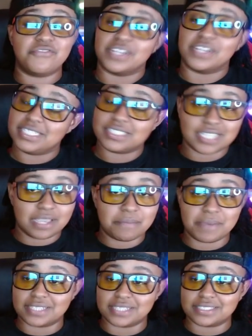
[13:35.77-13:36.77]
for these
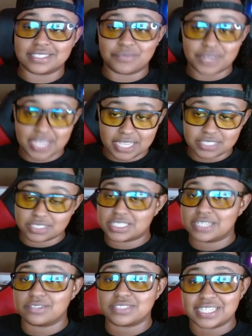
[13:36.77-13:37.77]
T-Pages and reaction channels to